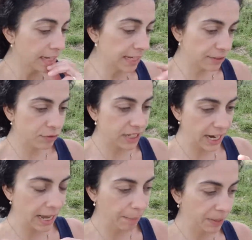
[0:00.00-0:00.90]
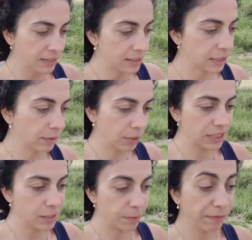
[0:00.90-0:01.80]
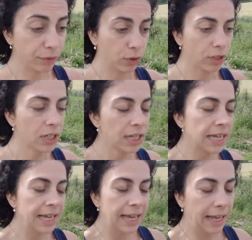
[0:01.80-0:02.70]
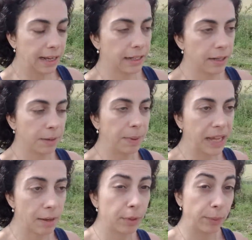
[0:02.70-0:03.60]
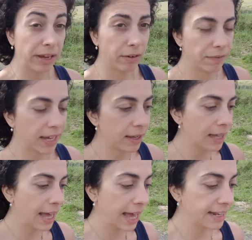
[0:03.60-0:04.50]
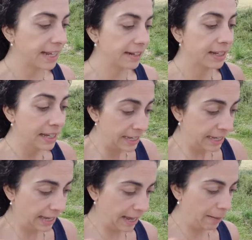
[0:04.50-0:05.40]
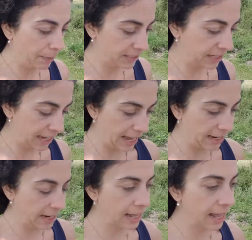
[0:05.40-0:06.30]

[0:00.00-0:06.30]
It already happened once before, and I'd become aware of it, and then it happened again.